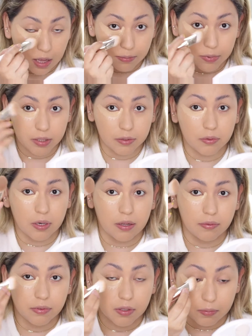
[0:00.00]
I'm gonna
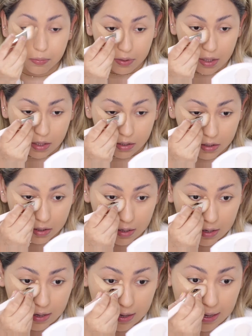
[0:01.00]
grab a brush
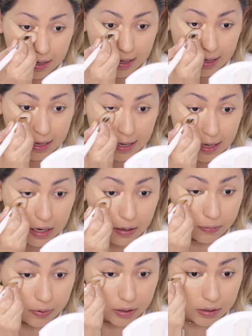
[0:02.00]
and
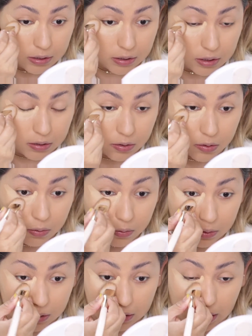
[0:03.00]
I'm gonna start
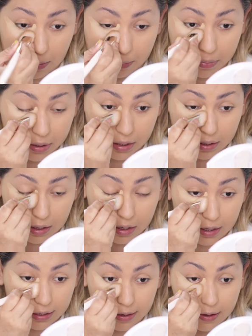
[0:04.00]
to stamp it
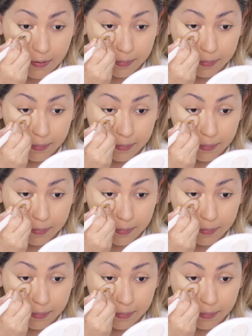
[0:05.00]
in.